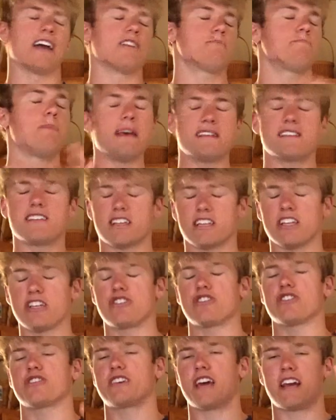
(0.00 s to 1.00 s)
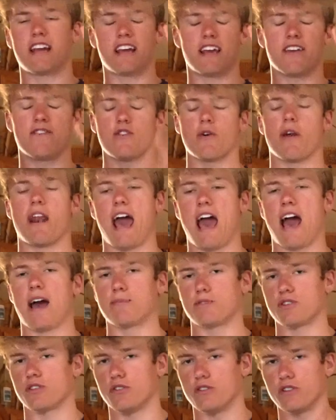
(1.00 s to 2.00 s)
It basically is just going to give you an
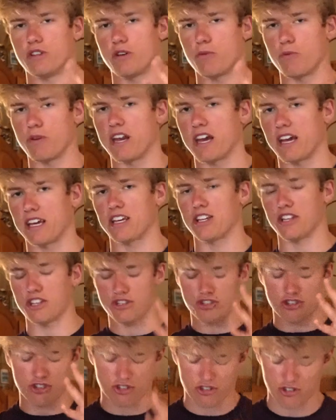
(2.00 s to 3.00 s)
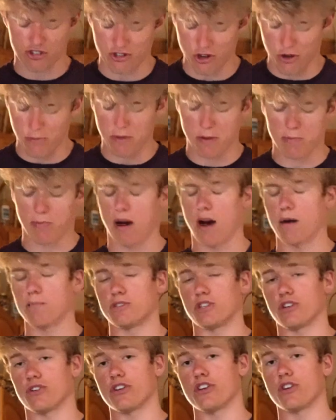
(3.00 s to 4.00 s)
absolutely ridiculous, stupid
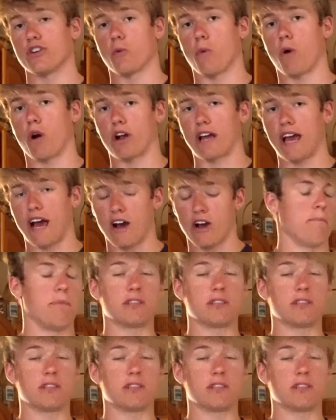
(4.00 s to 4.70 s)
pump during your workout.